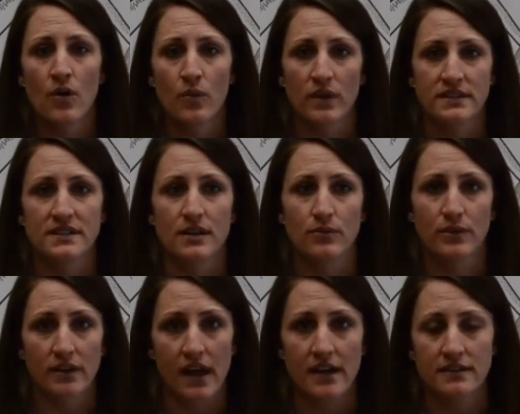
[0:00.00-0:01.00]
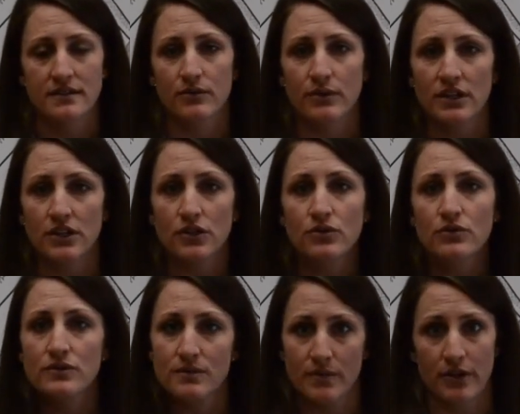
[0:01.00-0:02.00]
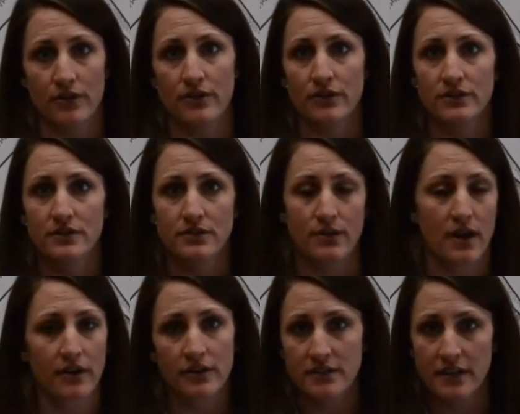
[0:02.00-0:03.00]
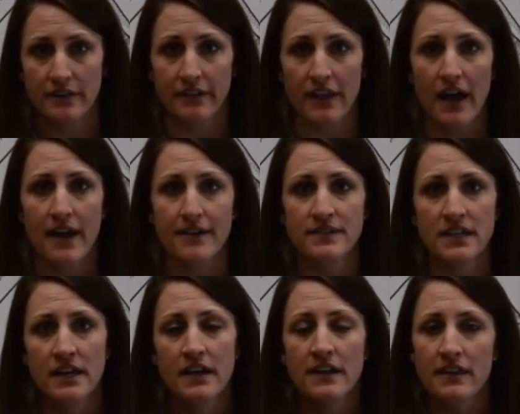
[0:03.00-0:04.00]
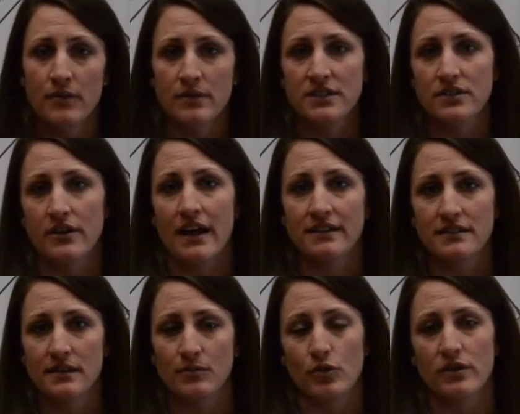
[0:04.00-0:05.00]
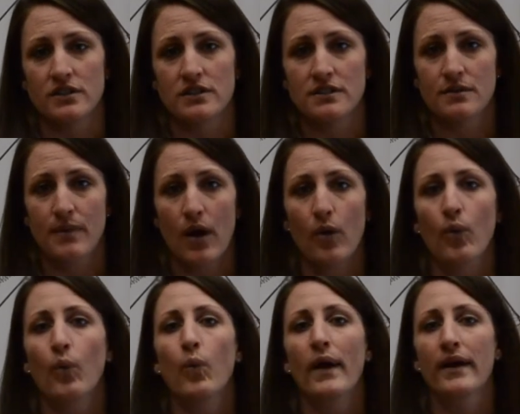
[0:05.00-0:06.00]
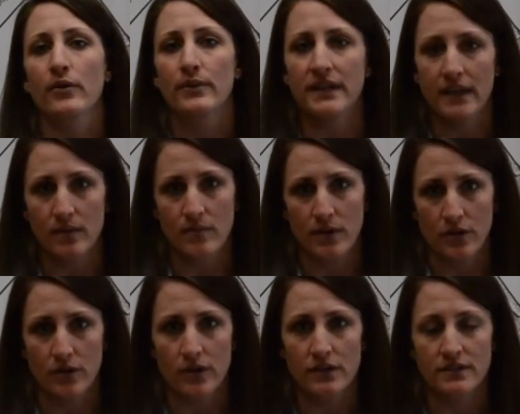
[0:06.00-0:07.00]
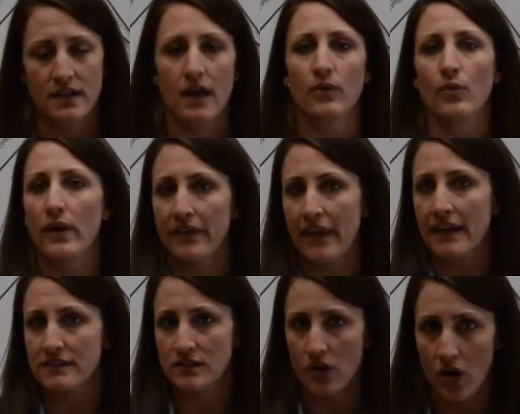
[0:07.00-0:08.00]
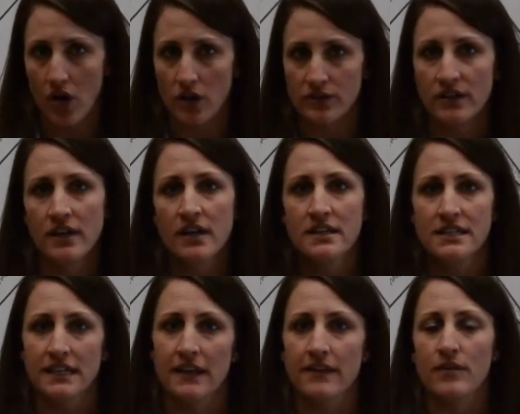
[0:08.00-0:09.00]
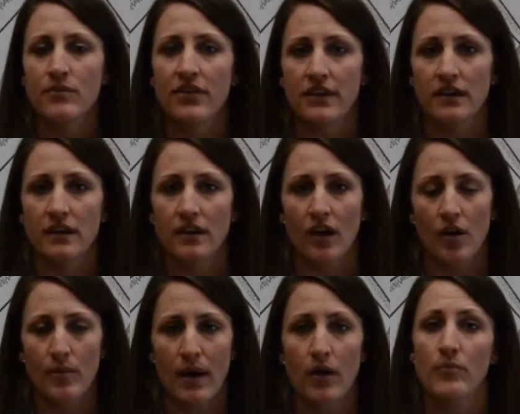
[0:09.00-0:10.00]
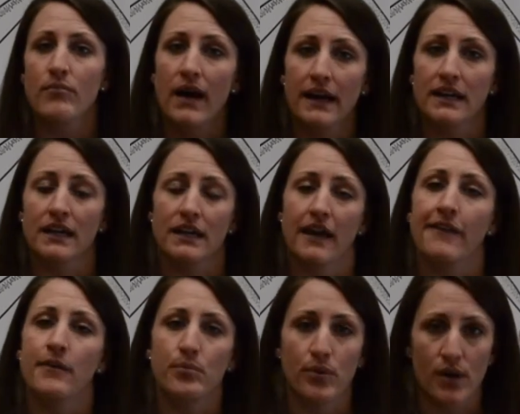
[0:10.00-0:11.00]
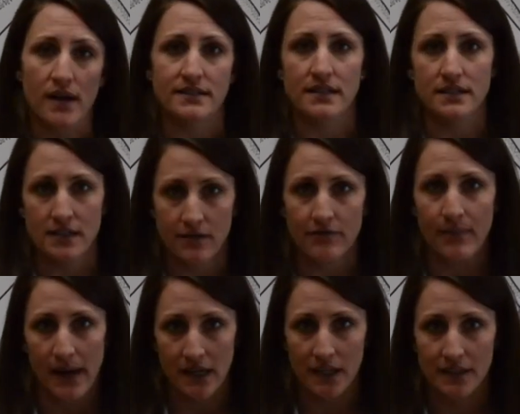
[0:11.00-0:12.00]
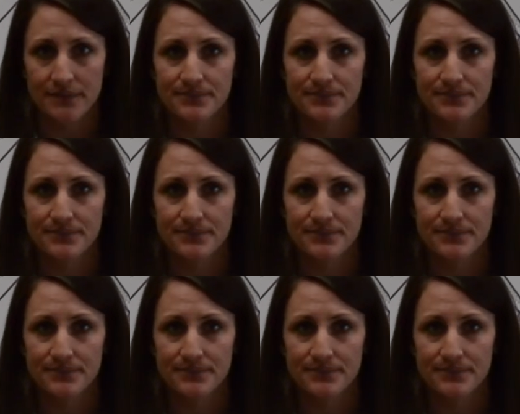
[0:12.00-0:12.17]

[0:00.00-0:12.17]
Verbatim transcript: Once they realize that we use minerals throughout our daily lives, then we start asking them questions about where we get minerals and what that's called, to get them thinking about mining and the process of mining.